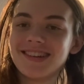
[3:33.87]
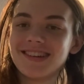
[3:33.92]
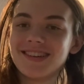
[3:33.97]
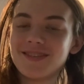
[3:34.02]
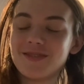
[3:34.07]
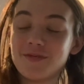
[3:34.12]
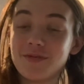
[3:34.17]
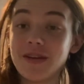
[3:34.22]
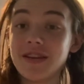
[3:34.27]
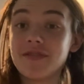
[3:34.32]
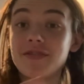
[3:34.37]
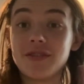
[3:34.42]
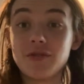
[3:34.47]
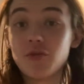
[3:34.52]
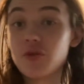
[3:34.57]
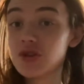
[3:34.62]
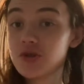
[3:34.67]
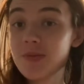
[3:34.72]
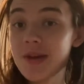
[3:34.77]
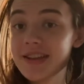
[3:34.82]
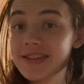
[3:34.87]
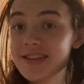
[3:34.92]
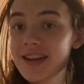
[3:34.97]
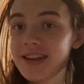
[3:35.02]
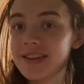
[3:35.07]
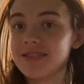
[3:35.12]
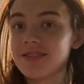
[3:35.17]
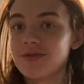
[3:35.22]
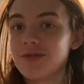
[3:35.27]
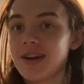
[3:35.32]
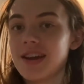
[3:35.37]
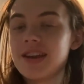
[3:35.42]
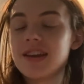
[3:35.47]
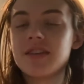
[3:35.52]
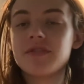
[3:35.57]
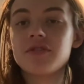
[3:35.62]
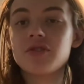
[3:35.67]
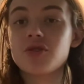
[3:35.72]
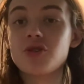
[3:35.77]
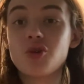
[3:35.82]
benefit, which makes sense, right? If
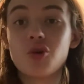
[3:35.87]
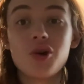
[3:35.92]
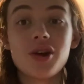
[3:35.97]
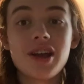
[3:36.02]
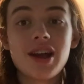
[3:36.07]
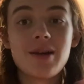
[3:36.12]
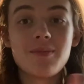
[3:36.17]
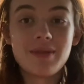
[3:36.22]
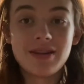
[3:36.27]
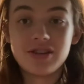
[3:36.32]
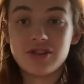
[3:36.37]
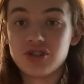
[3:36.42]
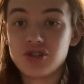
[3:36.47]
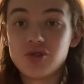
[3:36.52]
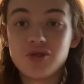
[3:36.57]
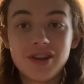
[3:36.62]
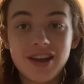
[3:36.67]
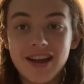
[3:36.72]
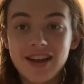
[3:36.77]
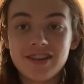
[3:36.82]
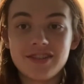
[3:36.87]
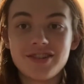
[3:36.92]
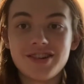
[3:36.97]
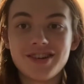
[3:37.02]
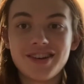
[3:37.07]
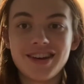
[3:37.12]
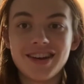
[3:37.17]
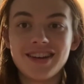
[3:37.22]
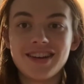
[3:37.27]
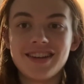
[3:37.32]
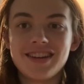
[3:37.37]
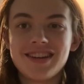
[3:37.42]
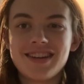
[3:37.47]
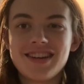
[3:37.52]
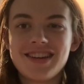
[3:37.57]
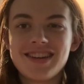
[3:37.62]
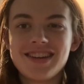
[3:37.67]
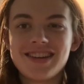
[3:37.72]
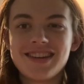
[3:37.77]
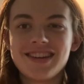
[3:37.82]
you're going up and shooting at a target,
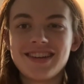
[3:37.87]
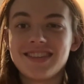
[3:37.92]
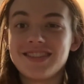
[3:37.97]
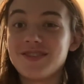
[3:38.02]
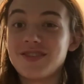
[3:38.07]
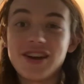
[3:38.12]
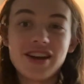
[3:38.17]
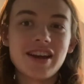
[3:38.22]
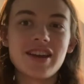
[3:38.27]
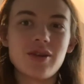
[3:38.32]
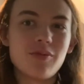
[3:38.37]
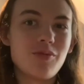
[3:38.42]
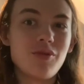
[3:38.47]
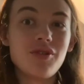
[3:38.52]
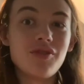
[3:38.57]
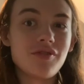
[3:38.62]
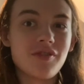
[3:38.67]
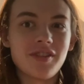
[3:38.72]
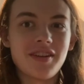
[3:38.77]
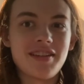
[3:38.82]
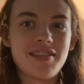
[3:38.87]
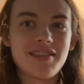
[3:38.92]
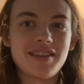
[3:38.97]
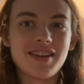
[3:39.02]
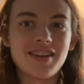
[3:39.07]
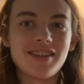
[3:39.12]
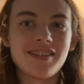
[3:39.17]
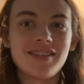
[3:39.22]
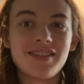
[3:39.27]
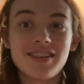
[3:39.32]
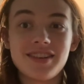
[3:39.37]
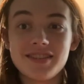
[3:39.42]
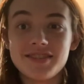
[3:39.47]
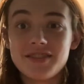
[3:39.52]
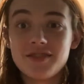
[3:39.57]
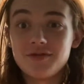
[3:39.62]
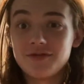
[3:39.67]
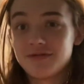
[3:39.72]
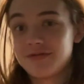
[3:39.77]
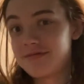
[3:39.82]
they're not going to move or anything because
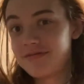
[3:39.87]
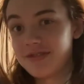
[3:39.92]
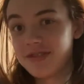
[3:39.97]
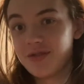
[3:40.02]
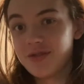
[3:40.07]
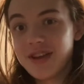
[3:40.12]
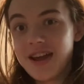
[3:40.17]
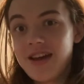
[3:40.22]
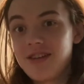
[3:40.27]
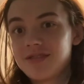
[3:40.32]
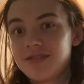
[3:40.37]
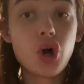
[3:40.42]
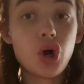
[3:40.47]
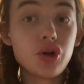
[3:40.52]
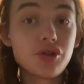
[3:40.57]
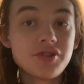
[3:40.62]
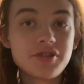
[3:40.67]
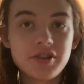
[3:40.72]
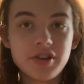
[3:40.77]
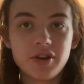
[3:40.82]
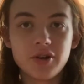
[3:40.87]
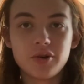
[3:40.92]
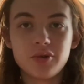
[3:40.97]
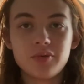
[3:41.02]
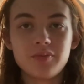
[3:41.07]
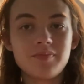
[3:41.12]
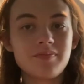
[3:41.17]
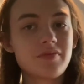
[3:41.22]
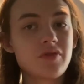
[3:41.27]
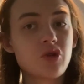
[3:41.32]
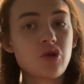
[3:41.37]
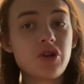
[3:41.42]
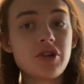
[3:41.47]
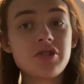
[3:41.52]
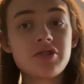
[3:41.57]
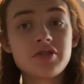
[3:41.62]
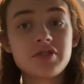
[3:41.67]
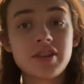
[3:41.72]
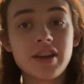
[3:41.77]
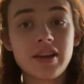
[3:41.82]
they're down. Also, creatures
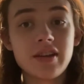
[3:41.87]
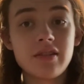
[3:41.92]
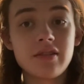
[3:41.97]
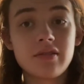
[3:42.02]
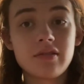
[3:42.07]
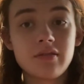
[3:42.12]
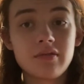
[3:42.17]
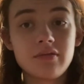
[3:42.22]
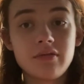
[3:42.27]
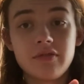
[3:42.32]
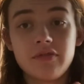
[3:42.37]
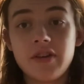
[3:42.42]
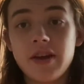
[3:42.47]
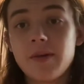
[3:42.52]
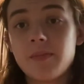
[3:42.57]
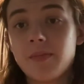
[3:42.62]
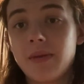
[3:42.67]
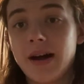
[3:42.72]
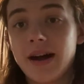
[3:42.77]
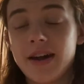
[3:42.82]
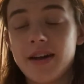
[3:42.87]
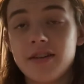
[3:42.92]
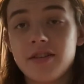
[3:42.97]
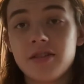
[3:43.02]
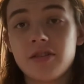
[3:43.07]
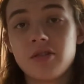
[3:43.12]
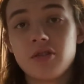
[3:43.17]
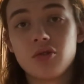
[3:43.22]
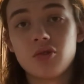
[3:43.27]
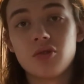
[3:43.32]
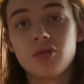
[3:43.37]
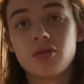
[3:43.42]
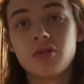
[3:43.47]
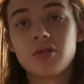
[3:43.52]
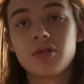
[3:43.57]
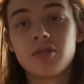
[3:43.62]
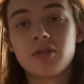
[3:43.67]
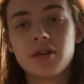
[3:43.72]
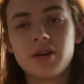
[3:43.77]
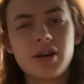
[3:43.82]
like the vampire or
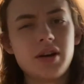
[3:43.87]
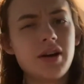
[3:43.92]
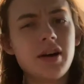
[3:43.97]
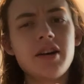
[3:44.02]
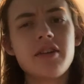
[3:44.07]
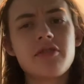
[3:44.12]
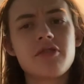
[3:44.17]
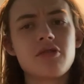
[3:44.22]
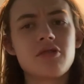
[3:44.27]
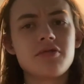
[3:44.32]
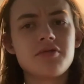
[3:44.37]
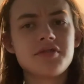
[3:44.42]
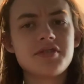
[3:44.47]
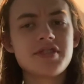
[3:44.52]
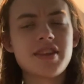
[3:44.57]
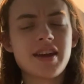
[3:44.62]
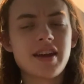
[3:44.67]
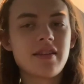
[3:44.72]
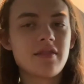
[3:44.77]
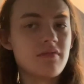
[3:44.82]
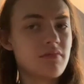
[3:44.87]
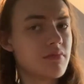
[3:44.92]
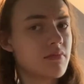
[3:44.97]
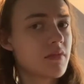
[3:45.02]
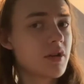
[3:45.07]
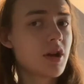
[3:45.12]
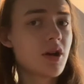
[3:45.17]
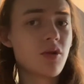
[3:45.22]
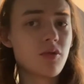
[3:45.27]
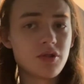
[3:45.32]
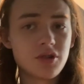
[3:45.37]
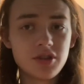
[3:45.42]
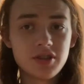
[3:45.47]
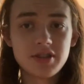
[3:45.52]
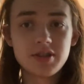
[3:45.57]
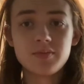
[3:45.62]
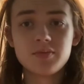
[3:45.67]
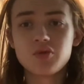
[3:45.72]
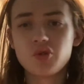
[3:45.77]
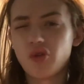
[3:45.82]
others that can go into some
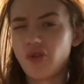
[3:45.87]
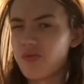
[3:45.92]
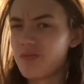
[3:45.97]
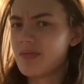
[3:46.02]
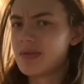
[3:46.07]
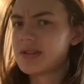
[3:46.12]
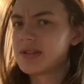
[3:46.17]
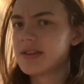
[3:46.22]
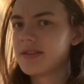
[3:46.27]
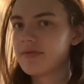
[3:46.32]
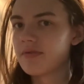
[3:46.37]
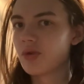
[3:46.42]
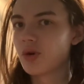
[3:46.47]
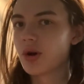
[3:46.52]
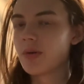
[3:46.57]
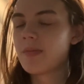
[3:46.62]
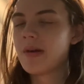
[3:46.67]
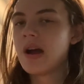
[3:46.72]
sort of misty form